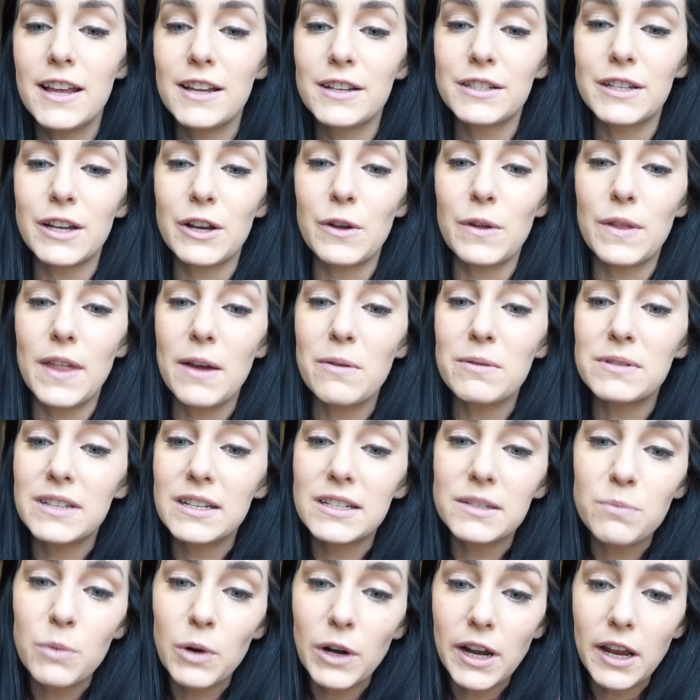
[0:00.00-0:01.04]
So that was
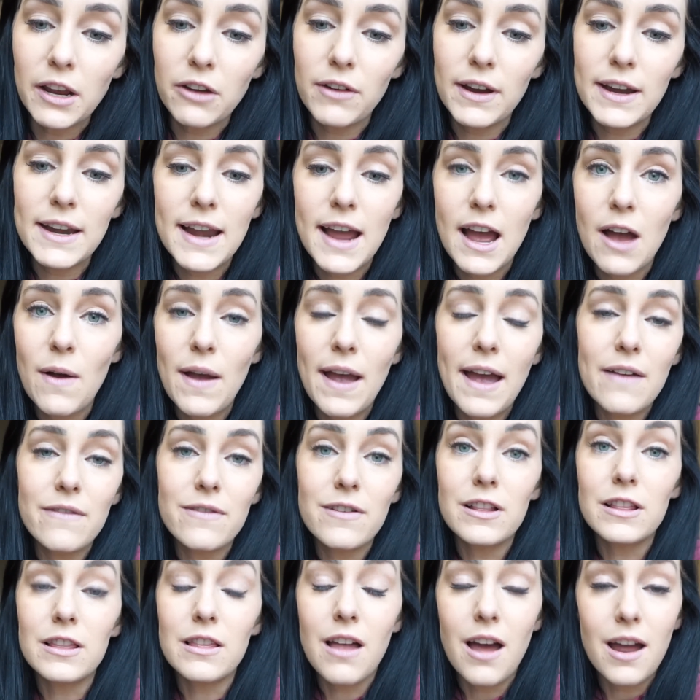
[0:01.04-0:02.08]
this morning. Right now I have
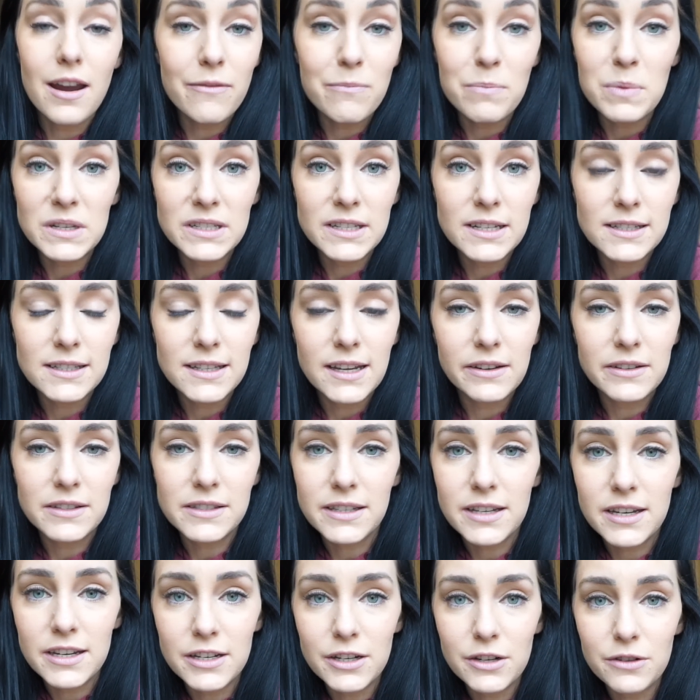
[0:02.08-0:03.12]
a lot of business
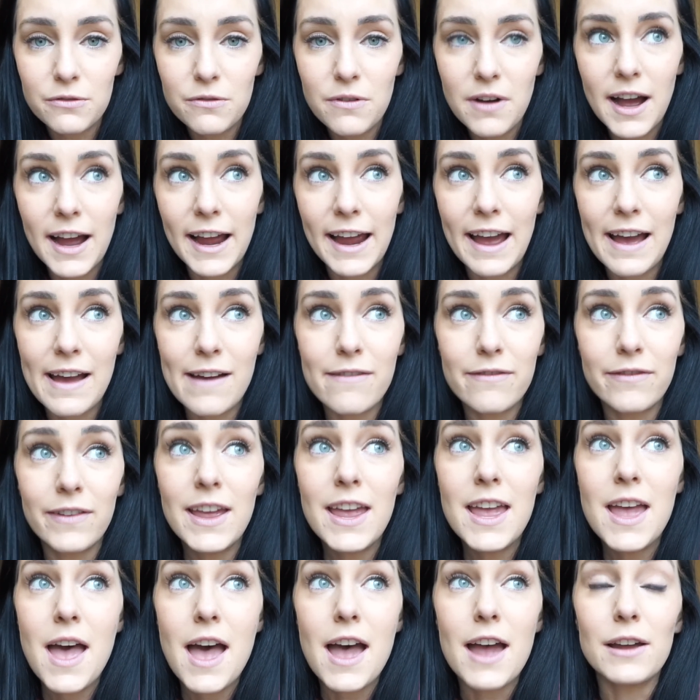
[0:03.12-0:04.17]
things to do. I have
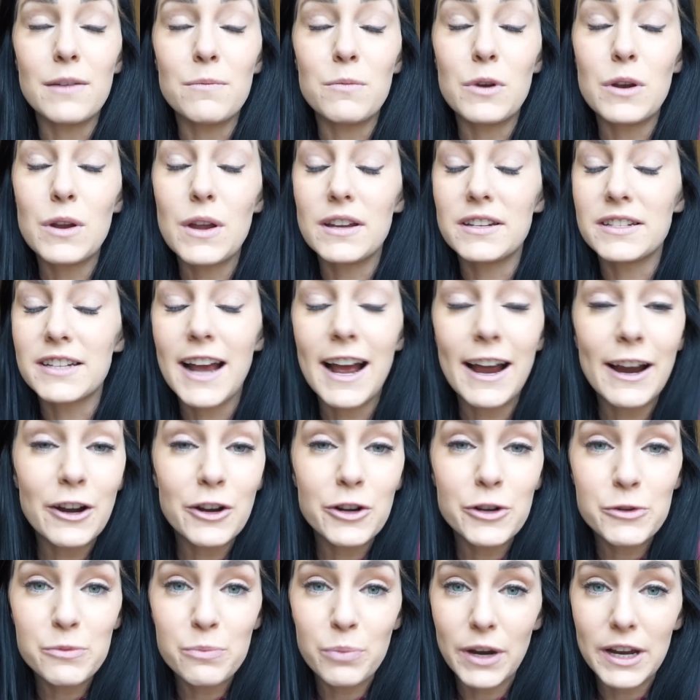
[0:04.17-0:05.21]
an entire
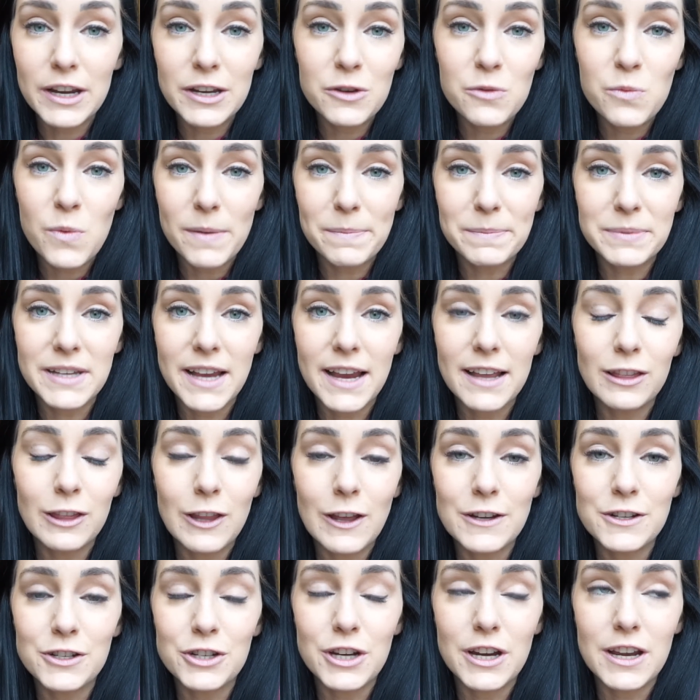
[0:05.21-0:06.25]
new brand new website
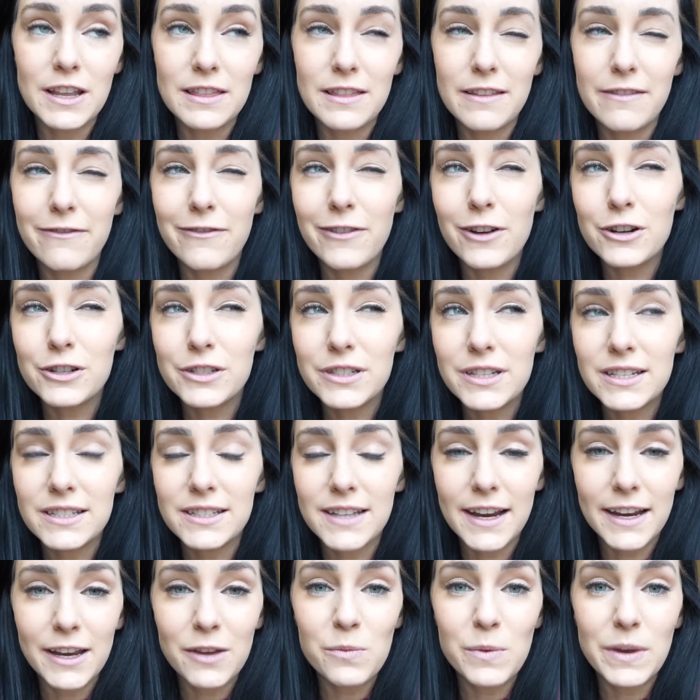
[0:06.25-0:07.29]
launching the first to
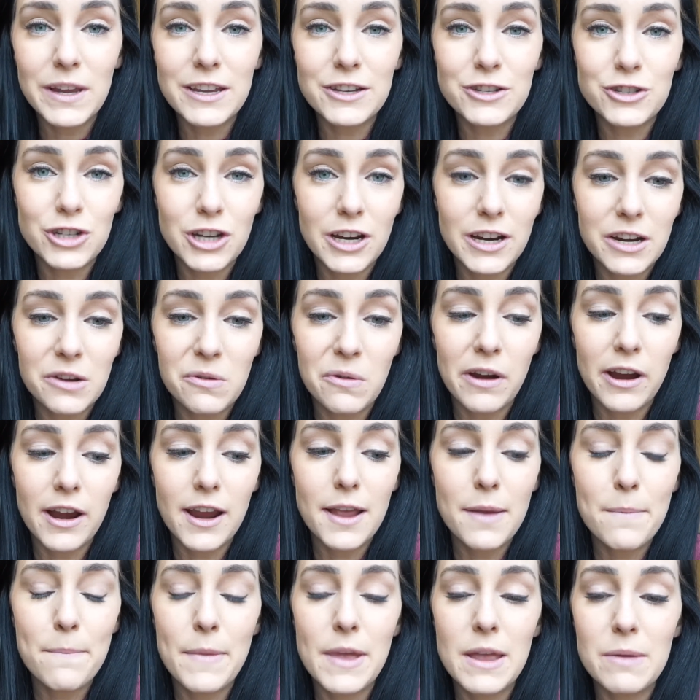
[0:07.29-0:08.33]
second week in
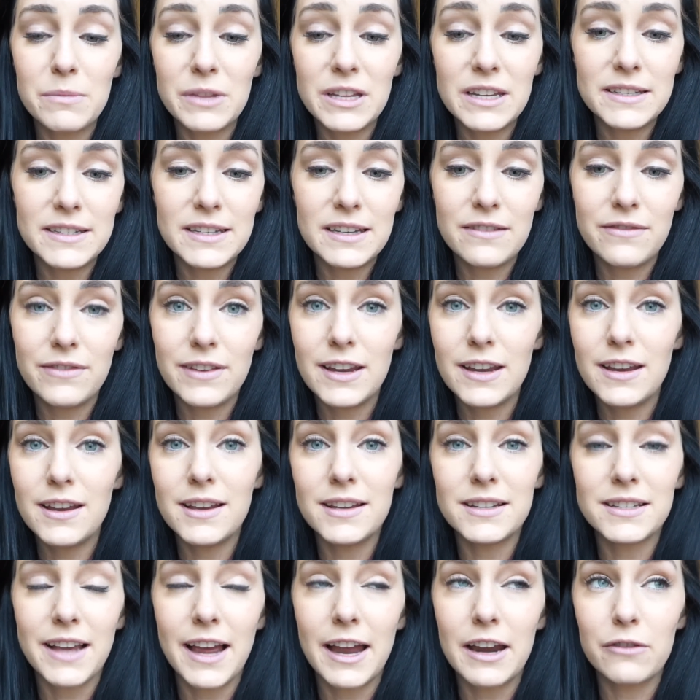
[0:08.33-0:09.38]
January. Emily TV
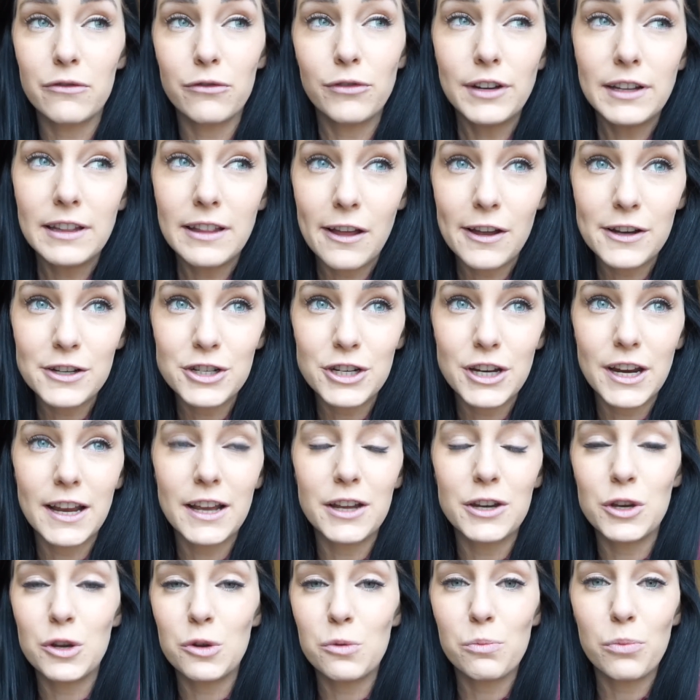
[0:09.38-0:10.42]
is kind of relaunching
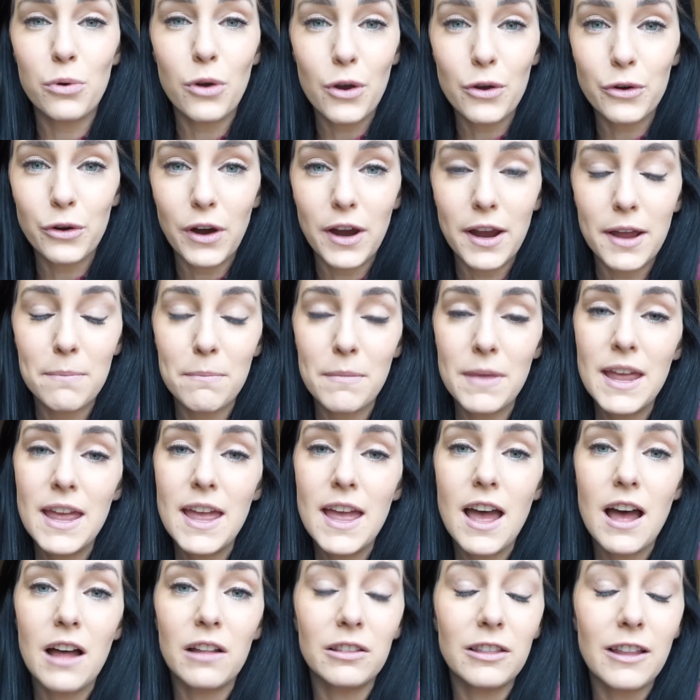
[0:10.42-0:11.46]
a new program,
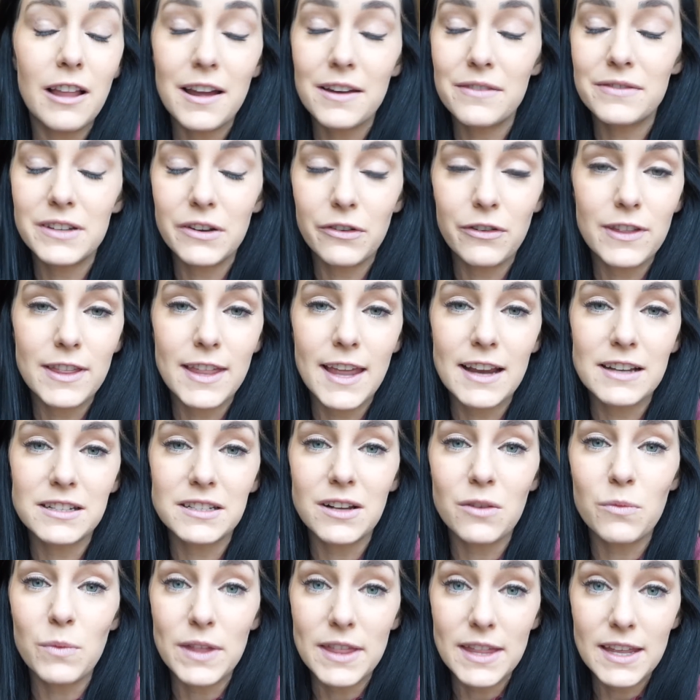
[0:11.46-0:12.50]
a lot of different
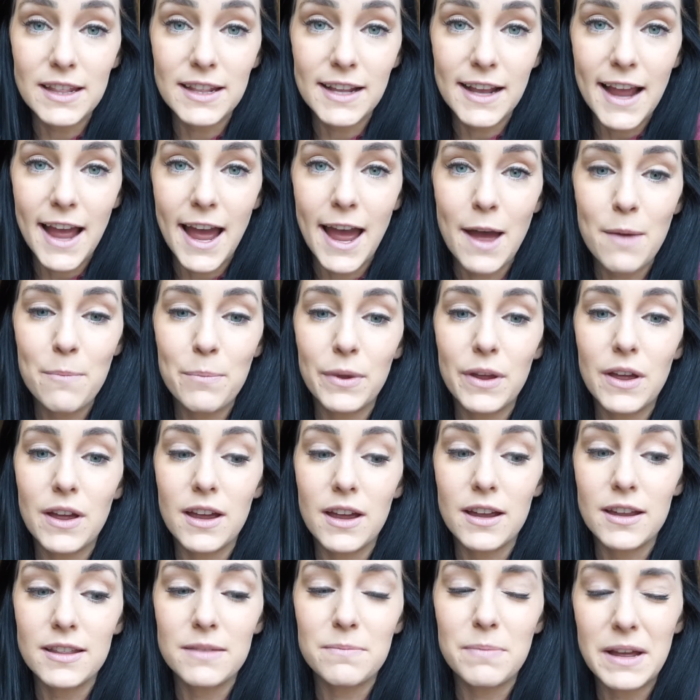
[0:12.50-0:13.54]
things within the app
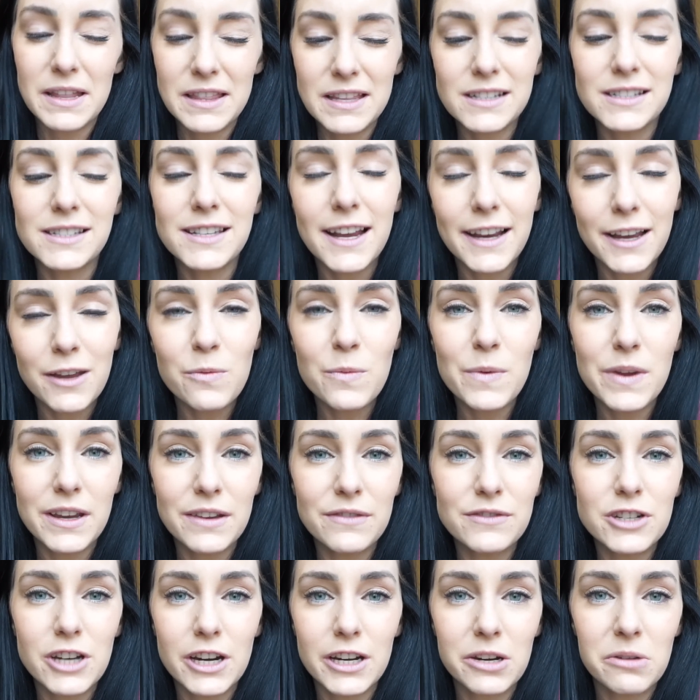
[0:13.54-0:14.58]
about the second week
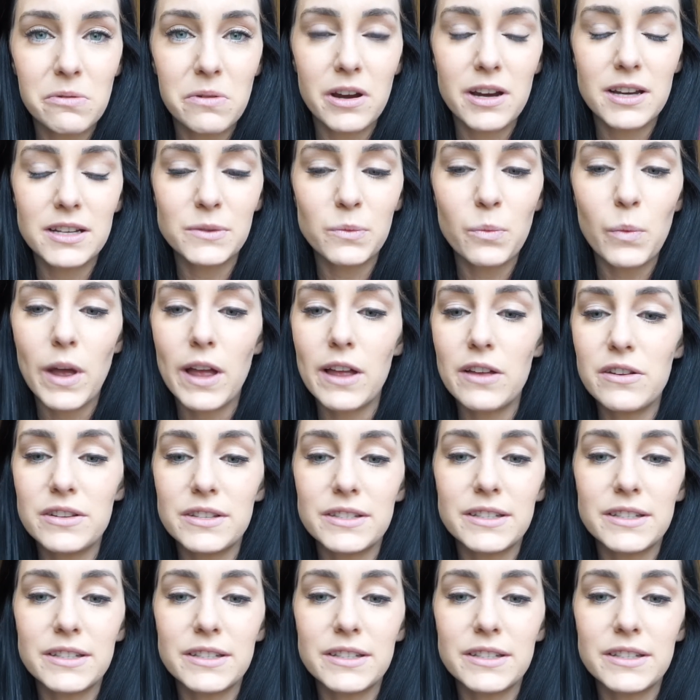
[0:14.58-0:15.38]
of January as well.